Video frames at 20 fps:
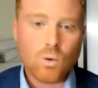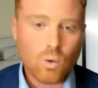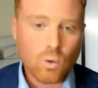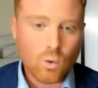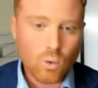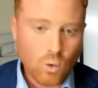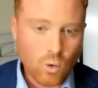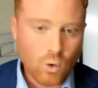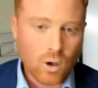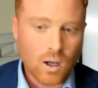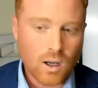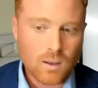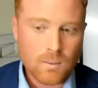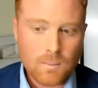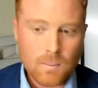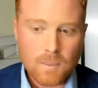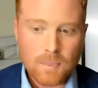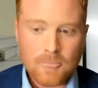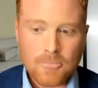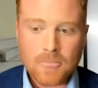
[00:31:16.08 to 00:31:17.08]
or
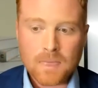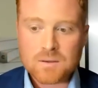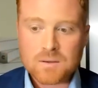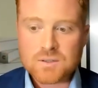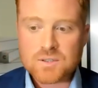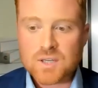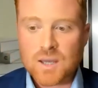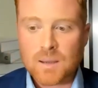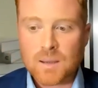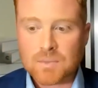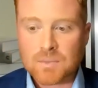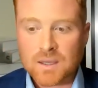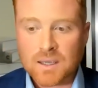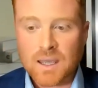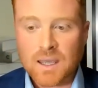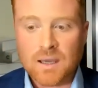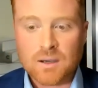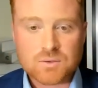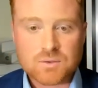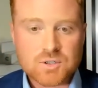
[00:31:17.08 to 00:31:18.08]
something
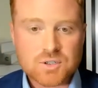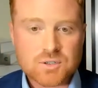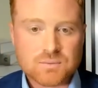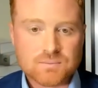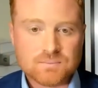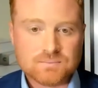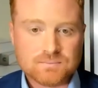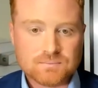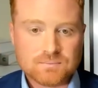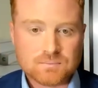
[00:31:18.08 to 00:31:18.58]
else.